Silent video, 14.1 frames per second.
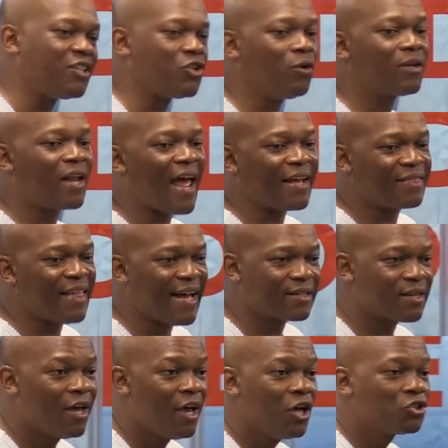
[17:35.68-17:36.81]
I don't like
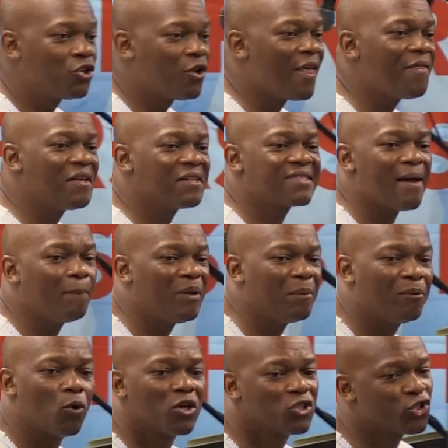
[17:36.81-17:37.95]
that. Do you know that there's some
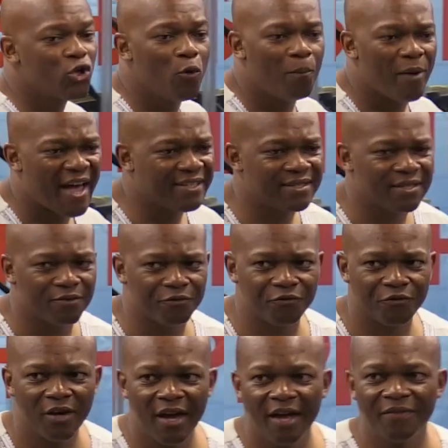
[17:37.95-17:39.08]
people who are so passive,
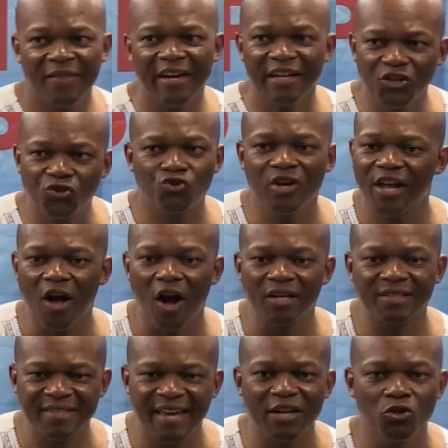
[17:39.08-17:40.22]
they literally
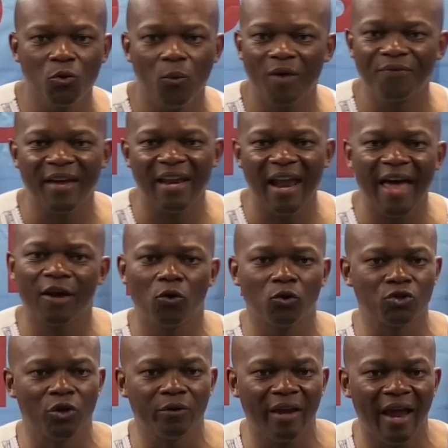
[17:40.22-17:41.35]
can't tell you what they like or
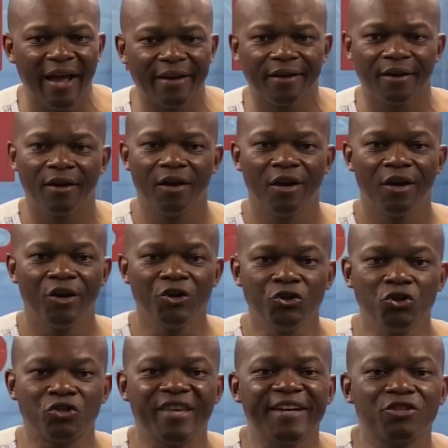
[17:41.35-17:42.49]
don't like.
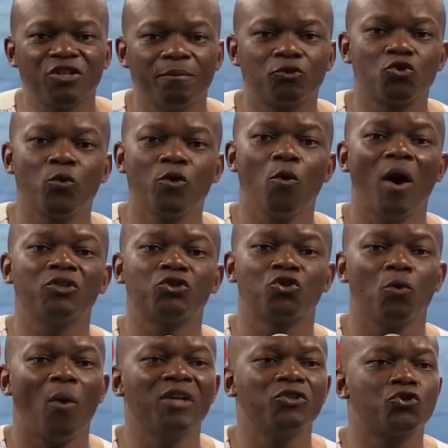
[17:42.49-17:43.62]
You say to them, do you
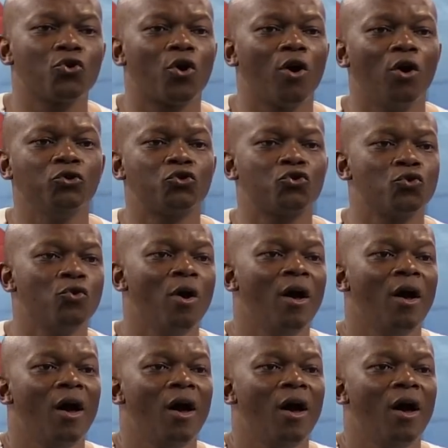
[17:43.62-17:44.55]
want to go to